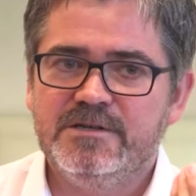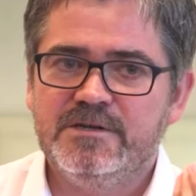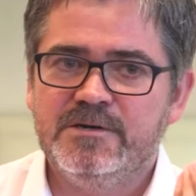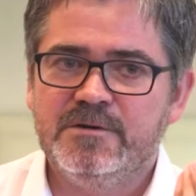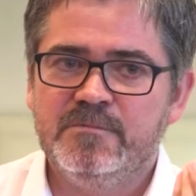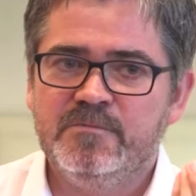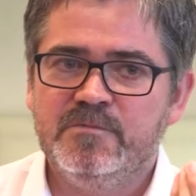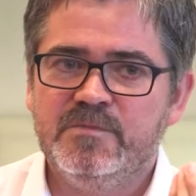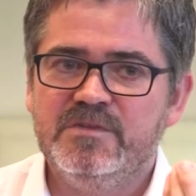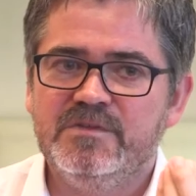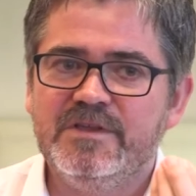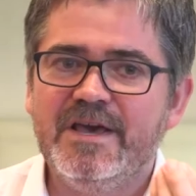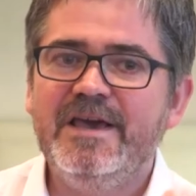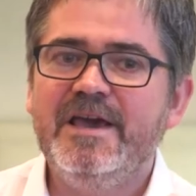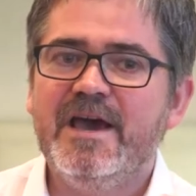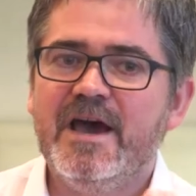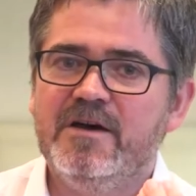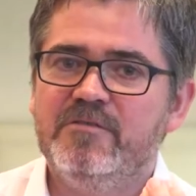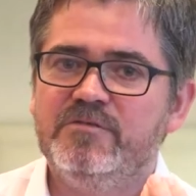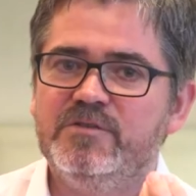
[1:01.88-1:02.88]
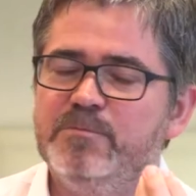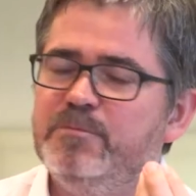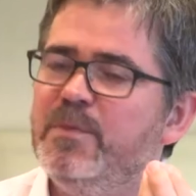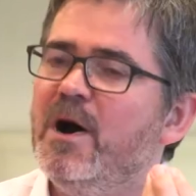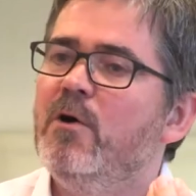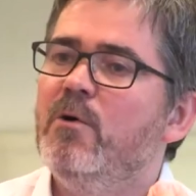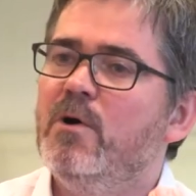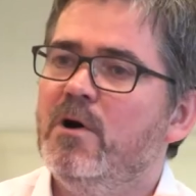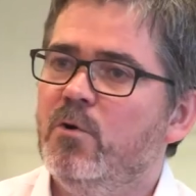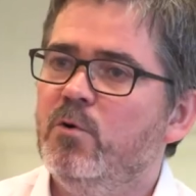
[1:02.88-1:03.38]
um, they have the
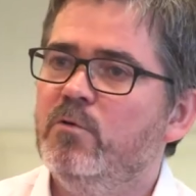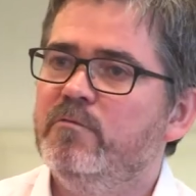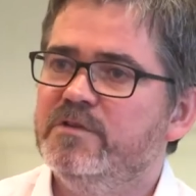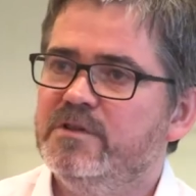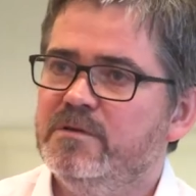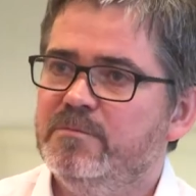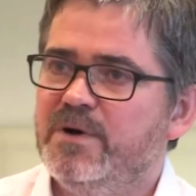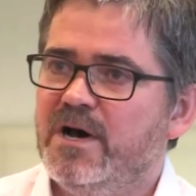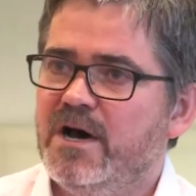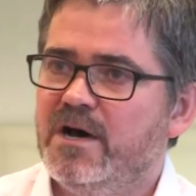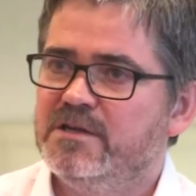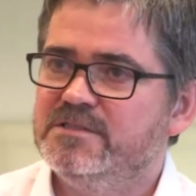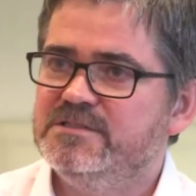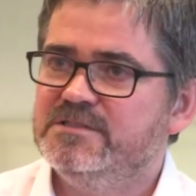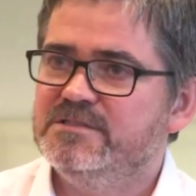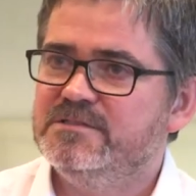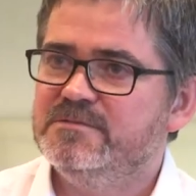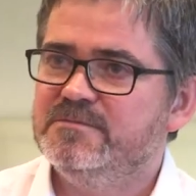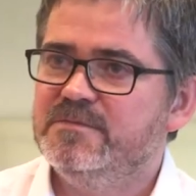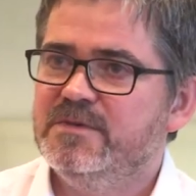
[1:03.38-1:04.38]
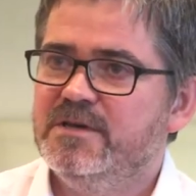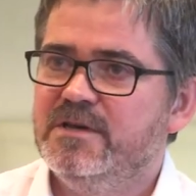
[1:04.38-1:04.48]
power over the past.